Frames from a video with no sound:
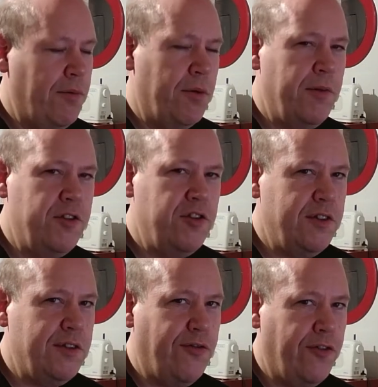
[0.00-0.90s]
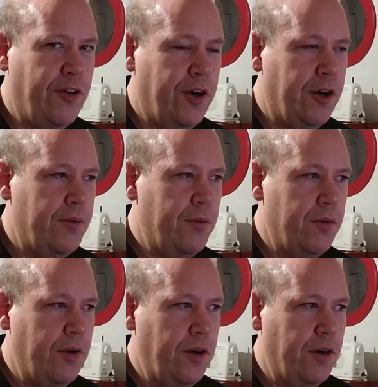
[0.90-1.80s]
permissions for,
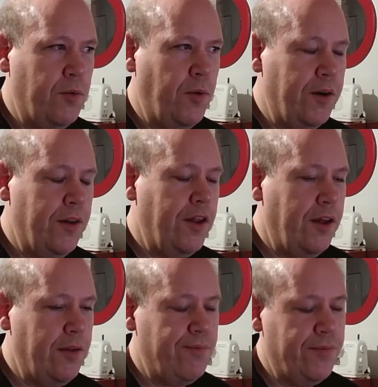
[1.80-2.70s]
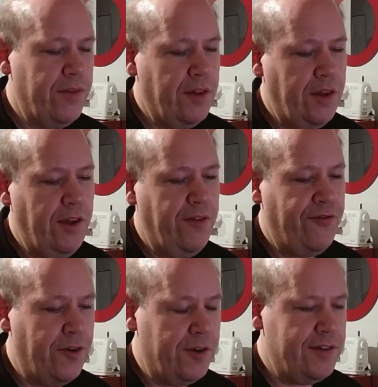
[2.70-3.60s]
or one of the
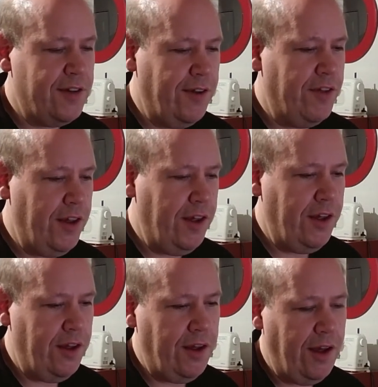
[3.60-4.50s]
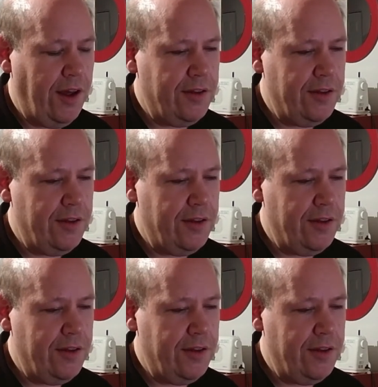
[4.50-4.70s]
first of the